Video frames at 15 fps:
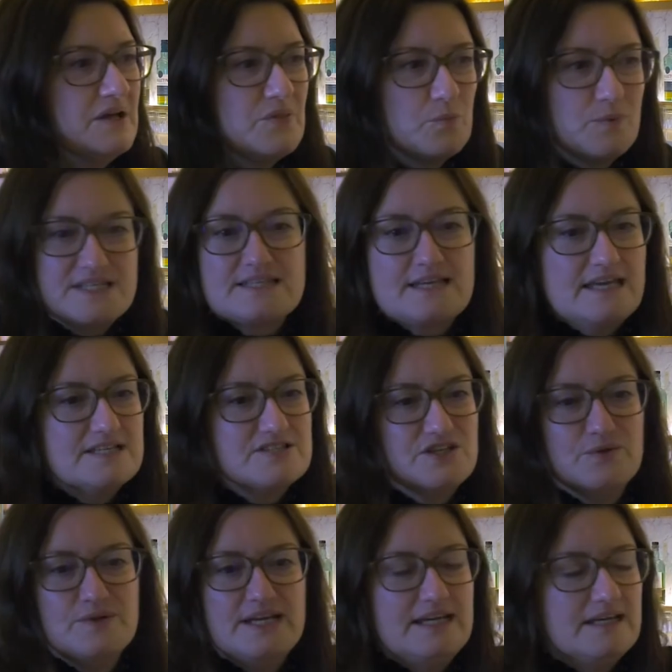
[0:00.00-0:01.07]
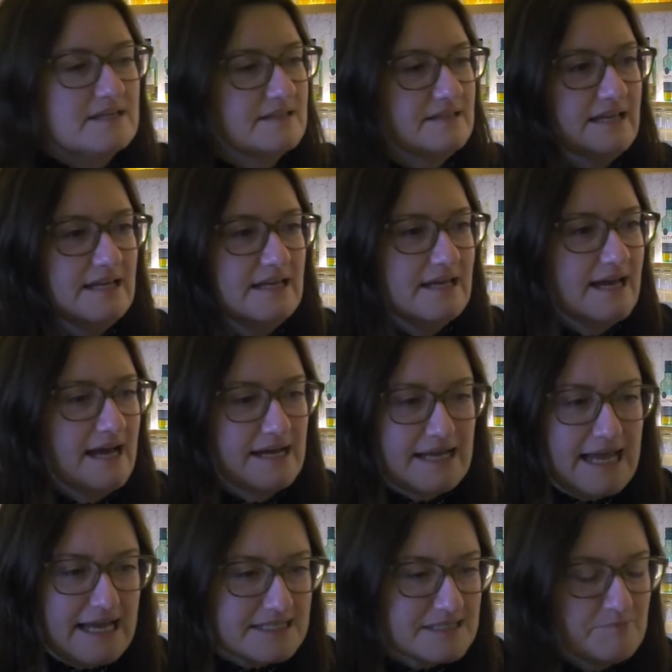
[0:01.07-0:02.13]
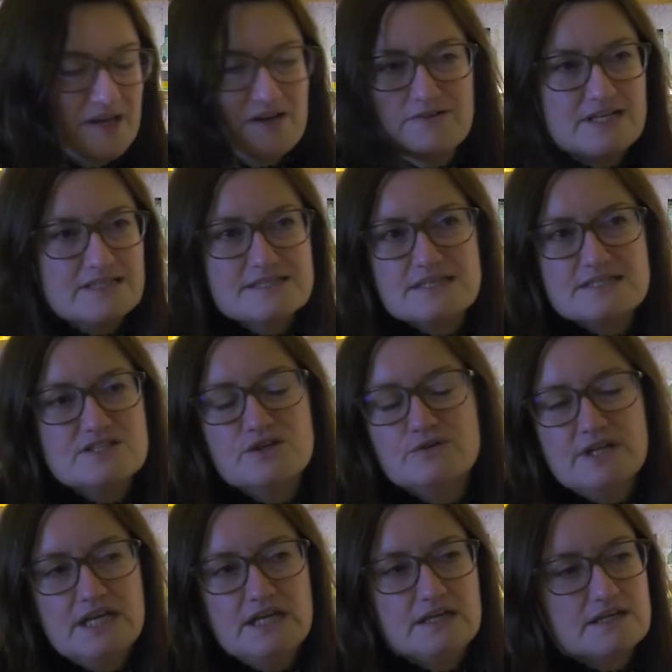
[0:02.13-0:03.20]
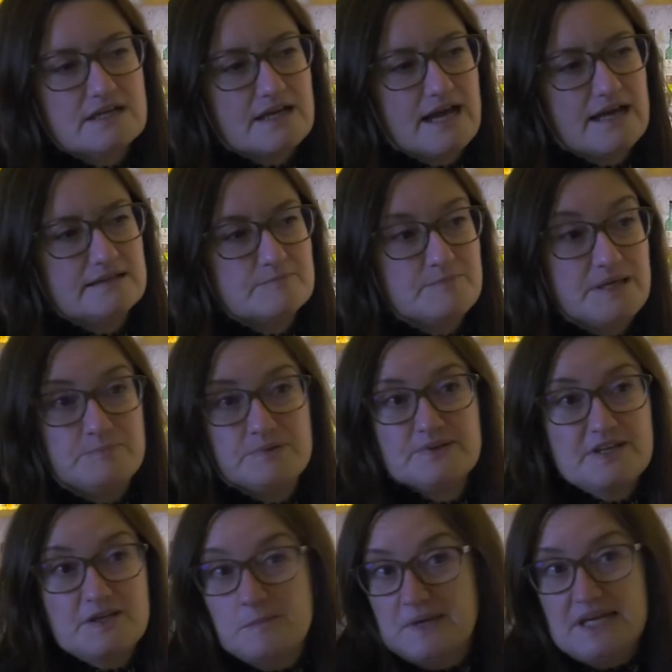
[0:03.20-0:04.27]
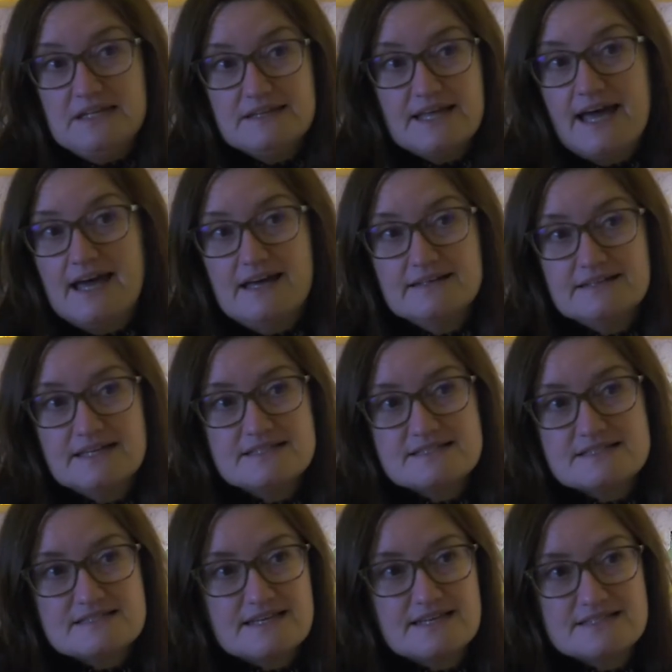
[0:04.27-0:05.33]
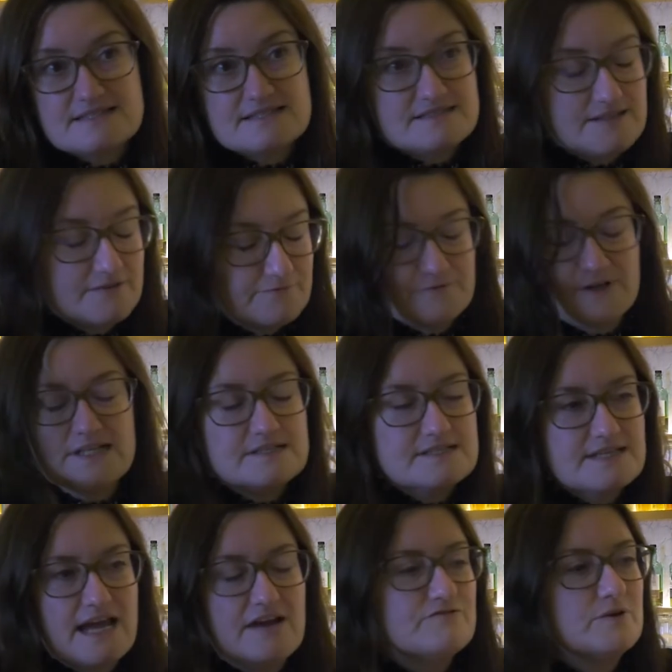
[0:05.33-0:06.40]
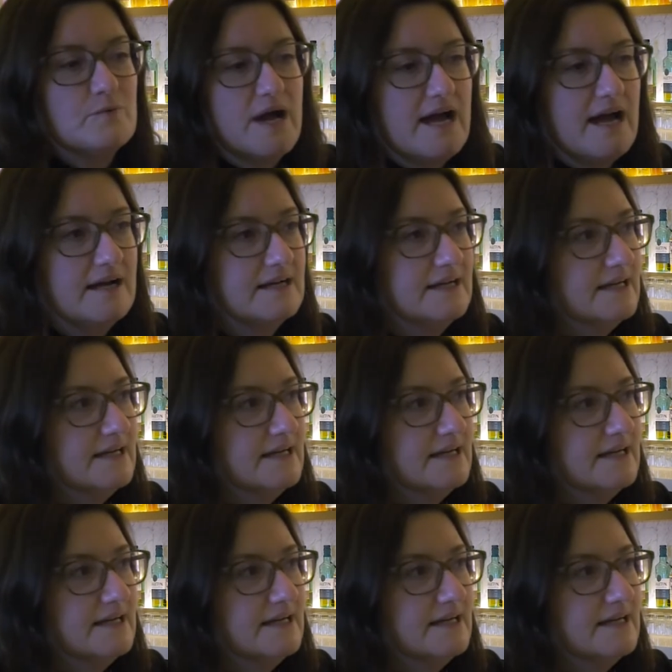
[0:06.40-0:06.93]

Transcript: The whiskey is unique, the experience is unique, and the people that you meet there is different everywhere.